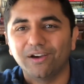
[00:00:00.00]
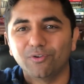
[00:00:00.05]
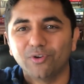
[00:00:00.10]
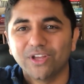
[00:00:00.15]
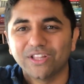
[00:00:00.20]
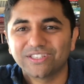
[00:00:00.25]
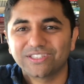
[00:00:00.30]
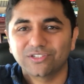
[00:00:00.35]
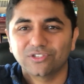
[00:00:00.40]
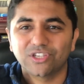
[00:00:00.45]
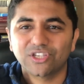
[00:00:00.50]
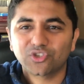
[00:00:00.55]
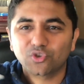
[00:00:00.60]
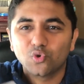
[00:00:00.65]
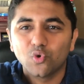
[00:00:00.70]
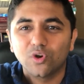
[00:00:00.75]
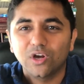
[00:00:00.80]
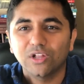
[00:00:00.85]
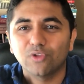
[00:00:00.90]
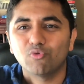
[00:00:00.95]
It's
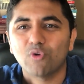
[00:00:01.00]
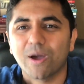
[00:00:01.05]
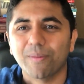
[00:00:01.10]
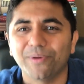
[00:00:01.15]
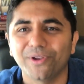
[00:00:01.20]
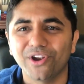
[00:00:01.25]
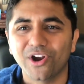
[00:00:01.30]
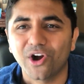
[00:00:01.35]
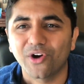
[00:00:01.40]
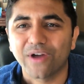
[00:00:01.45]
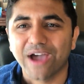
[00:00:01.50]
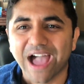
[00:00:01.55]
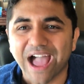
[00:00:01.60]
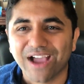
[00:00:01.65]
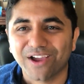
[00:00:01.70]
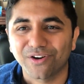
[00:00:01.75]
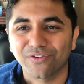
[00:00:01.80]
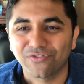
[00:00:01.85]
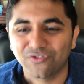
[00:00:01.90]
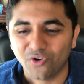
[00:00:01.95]
Google Webinar
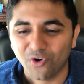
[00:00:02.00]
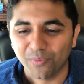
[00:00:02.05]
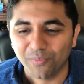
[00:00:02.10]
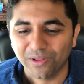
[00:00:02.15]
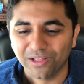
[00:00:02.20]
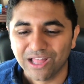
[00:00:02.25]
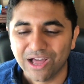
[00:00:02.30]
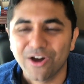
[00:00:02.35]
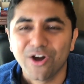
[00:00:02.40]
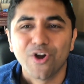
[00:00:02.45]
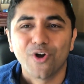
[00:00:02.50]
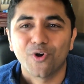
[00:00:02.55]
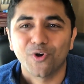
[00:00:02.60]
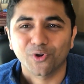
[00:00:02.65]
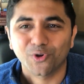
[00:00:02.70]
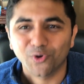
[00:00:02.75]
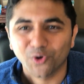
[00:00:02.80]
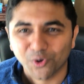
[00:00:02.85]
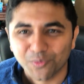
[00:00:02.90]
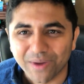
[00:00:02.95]
Hacker Formula, or
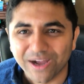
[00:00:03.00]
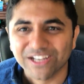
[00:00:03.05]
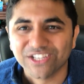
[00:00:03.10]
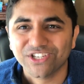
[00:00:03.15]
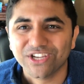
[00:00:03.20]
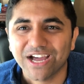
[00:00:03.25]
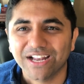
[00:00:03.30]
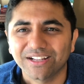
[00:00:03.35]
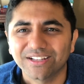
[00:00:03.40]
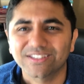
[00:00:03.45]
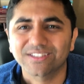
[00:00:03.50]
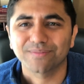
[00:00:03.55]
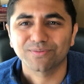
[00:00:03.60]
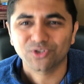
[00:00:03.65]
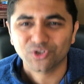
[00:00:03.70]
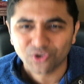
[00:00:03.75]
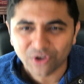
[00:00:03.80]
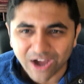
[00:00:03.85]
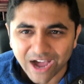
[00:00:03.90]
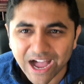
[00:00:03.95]
go to my channel,
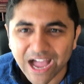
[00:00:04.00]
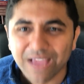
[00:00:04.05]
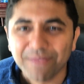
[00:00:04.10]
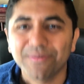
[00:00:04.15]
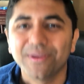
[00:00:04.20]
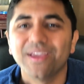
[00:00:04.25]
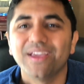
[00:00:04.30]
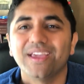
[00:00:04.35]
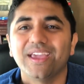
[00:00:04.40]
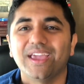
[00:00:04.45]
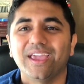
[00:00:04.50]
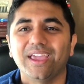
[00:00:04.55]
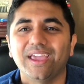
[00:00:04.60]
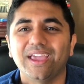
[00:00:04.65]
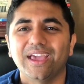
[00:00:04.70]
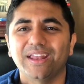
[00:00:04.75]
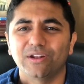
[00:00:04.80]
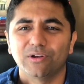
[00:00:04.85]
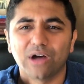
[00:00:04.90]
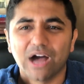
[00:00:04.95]
subscribe,
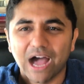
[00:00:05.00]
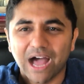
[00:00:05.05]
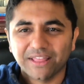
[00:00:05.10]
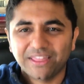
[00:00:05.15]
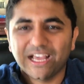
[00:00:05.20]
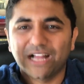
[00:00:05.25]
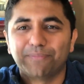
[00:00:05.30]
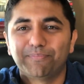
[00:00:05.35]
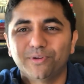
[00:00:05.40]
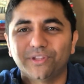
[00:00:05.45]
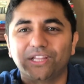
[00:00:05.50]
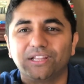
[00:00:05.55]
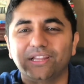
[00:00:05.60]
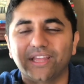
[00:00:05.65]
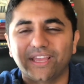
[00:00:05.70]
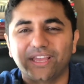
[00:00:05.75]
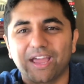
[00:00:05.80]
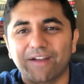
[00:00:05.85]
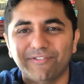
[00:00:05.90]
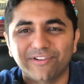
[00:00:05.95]
and I think I'll put the
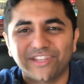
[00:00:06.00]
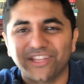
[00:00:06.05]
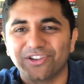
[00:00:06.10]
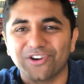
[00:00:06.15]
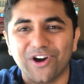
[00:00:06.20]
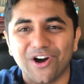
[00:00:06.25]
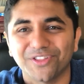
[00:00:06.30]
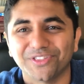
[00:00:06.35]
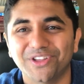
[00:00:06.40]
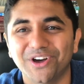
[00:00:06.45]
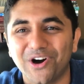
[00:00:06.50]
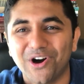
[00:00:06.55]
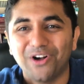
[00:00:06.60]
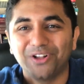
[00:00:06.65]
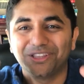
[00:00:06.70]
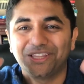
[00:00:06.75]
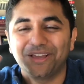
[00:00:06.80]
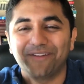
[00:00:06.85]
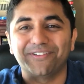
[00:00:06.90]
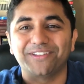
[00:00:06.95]
link, everything
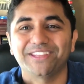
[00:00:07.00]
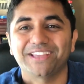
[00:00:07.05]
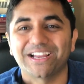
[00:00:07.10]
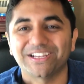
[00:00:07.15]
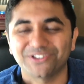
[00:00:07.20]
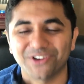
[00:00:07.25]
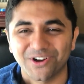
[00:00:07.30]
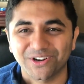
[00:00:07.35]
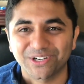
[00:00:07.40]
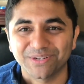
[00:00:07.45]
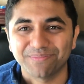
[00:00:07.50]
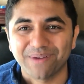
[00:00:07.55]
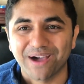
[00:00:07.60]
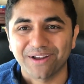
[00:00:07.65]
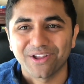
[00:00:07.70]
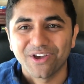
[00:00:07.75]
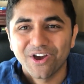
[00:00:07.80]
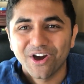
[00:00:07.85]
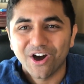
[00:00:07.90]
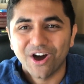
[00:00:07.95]
I talked
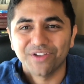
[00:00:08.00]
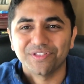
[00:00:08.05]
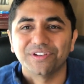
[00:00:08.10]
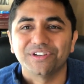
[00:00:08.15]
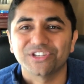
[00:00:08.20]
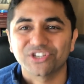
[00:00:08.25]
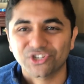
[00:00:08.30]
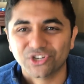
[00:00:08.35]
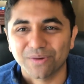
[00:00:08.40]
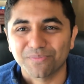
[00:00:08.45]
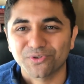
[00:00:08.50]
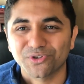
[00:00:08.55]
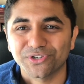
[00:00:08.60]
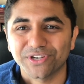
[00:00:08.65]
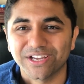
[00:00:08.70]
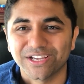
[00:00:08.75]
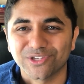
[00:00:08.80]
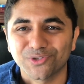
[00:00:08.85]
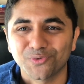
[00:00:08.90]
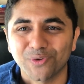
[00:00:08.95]
about on the description
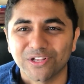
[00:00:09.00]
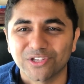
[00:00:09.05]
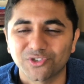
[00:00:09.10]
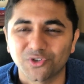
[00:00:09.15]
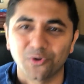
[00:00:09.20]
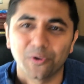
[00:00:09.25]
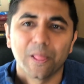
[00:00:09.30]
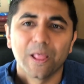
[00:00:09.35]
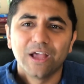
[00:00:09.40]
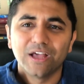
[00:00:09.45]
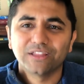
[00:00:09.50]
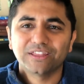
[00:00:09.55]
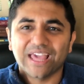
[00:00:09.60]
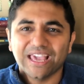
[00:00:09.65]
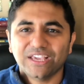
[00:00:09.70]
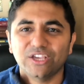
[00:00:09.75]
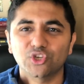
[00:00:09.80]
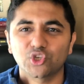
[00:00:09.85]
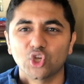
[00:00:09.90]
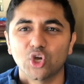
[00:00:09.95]
as well. So
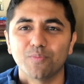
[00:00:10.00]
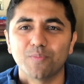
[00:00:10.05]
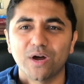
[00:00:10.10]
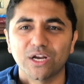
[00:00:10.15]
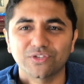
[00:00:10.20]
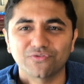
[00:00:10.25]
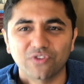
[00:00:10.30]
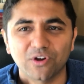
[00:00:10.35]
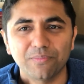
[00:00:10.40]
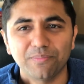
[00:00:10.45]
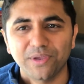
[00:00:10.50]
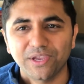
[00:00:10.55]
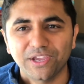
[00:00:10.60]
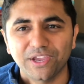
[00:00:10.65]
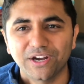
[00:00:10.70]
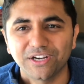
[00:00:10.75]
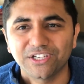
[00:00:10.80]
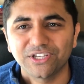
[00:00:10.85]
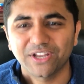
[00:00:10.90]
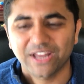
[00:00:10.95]
thank you so much for being
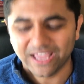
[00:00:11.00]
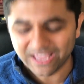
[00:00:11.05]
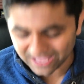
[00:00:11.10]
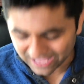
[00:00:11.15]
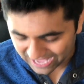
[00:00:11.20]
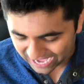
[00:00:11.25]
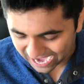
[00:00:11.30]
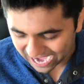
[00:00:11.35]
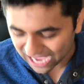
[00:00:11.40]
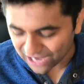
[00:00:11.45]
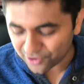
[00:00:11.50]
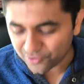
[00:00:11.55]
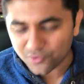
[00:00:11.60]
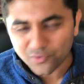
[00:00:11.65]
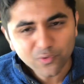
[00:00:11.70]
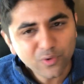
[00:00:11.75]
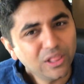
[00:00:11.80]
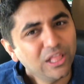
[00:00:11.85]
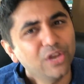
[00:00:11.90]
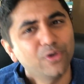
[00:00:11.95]
here today. I
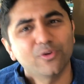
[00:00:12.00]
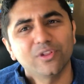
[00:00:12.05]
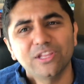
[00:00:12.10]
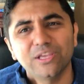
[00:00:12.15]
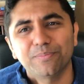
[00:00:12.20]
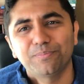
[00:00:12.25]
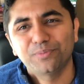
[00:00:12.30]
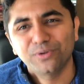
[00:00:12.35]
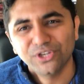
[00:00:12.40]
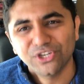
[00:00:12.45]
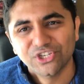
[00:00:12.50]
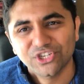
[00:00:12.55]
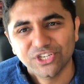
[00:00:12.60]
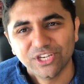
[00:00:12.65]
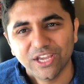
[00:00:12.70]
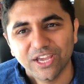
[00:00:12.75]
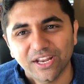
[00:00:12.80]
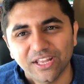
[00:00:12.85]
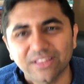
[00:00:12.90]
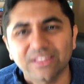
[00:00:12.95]
really, really
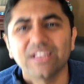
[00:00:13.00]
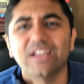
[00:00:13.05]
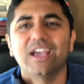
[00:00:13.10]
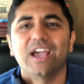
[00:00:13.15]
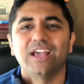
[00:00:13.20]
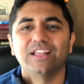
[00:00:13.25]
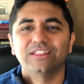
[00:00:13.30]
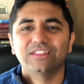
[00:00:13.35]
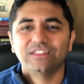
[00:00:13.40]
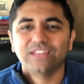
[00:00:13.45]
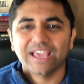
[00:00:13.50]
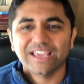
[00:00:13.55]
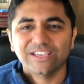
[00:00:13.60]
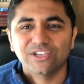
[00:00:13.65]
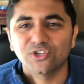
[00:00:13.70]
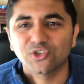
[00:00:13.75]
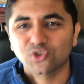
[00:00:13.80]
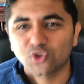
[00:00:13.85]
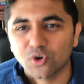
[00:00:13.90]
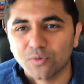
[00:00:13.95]
appreciate it, and thank
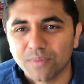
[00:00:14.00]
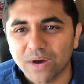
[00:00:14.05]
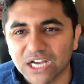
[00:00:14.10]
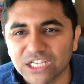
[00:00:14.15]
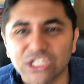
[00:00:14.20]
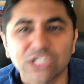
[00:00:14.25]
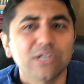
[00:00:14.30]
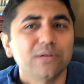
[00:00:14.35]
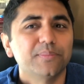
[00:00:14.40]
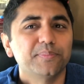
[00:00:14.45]
you so much.